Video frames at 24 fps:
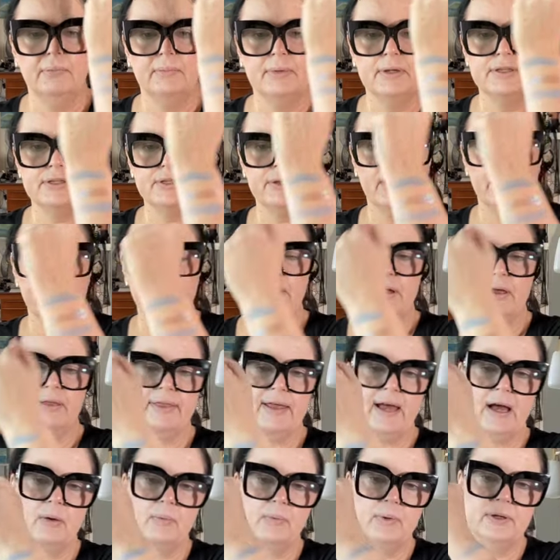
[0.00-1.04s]
So I thought
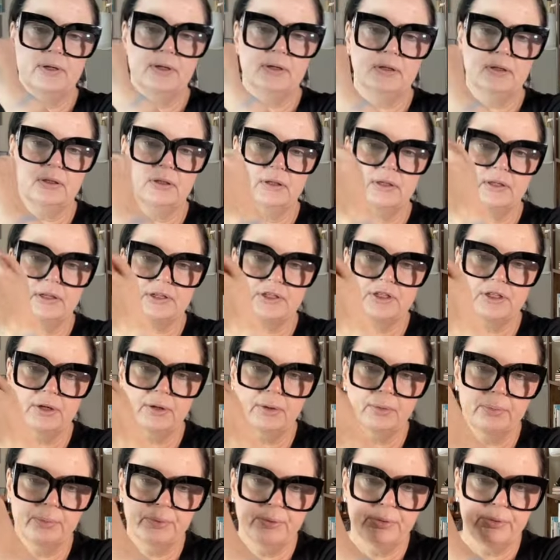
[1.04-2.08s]
that one looked
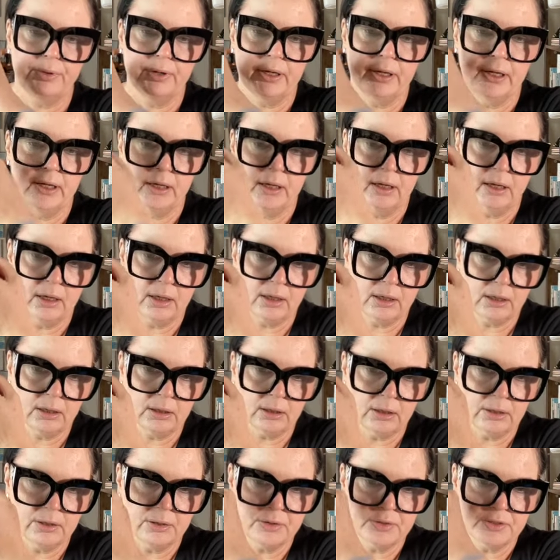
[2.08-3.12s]
pretty
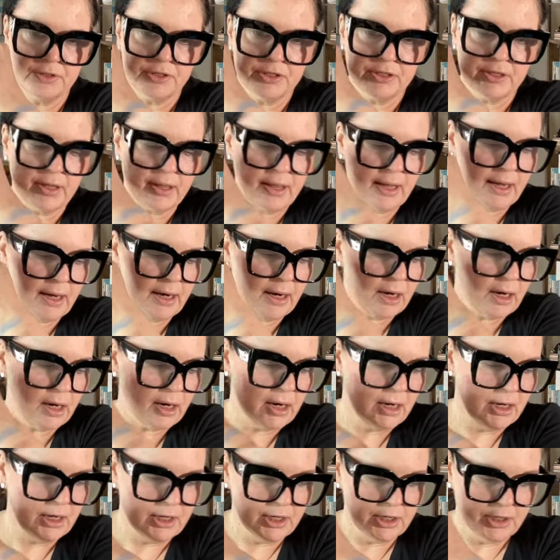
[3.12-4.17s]
close
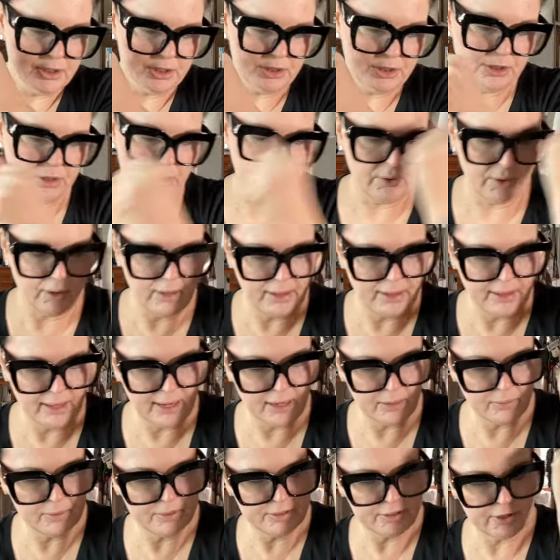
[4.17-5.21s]
there. So
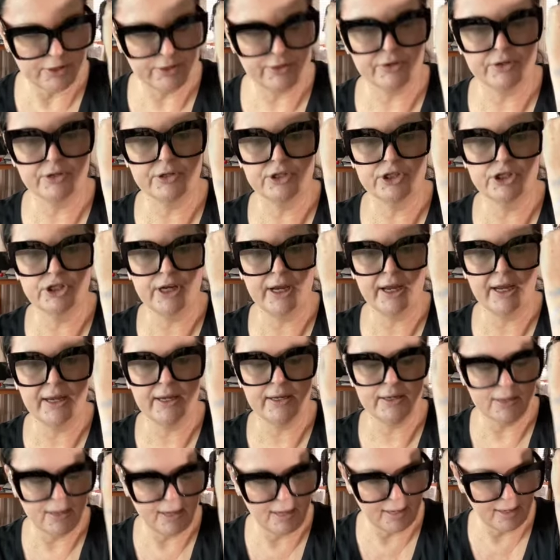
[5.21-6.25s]
that was the third
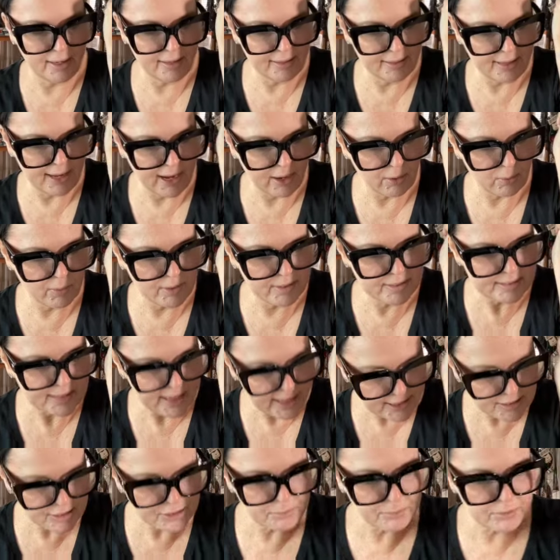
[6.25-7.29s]
shade, and that was
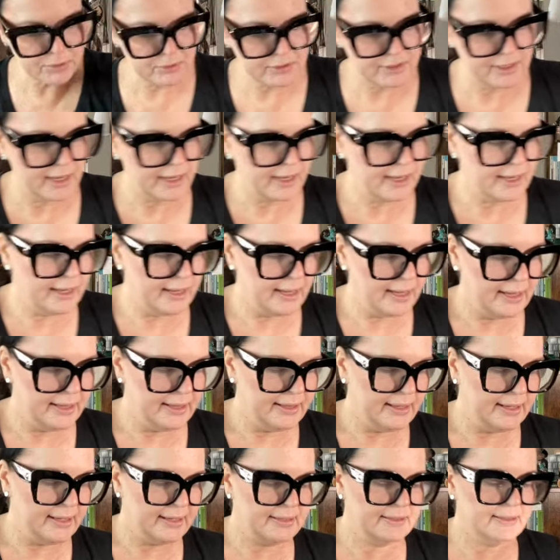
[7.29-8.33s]
Ace Beaute,
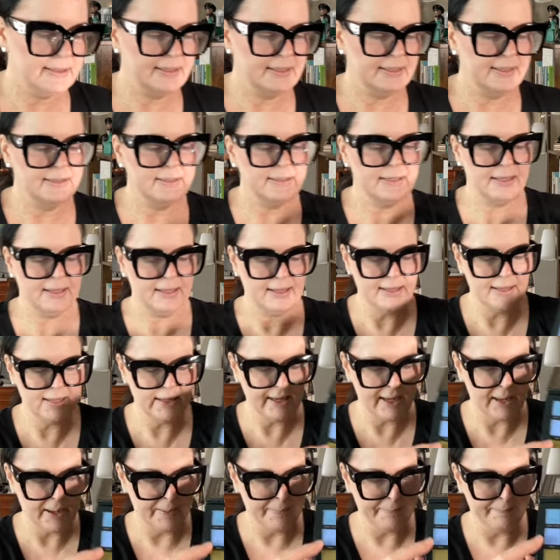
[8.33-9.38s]
and that is
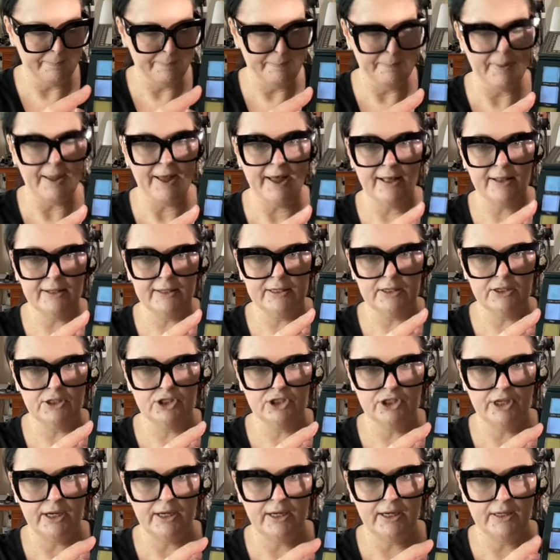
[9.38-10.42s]
the Bali
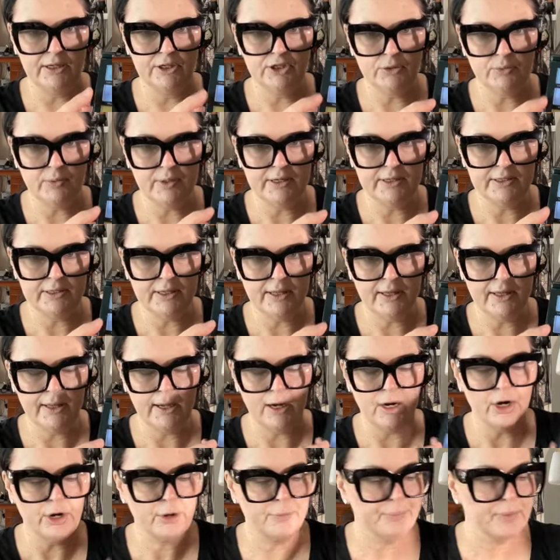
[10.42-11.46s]
shade right
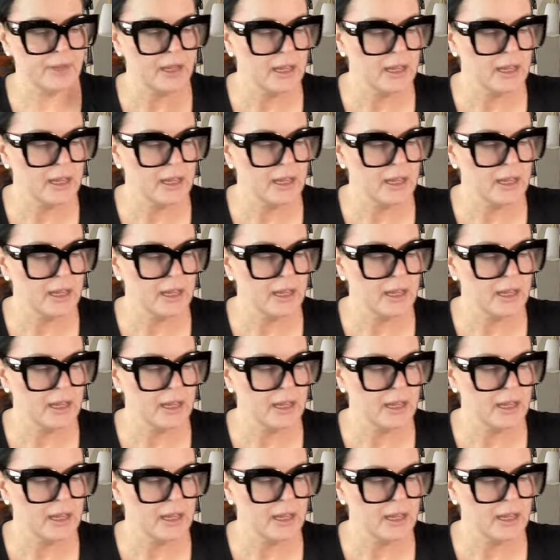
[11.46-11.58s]
there.